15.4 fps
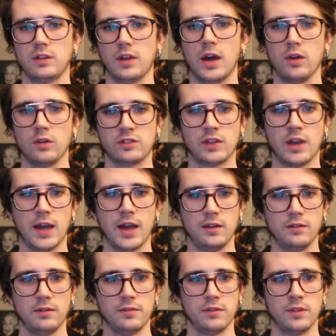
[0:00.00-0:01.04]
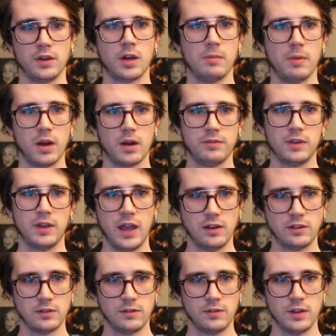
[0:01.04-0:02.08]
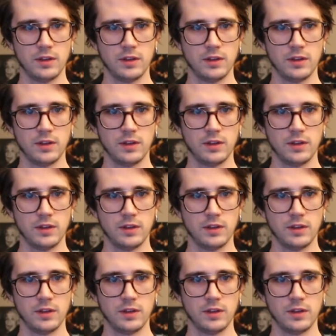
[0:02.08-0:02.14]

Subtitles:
outside of the commodification of things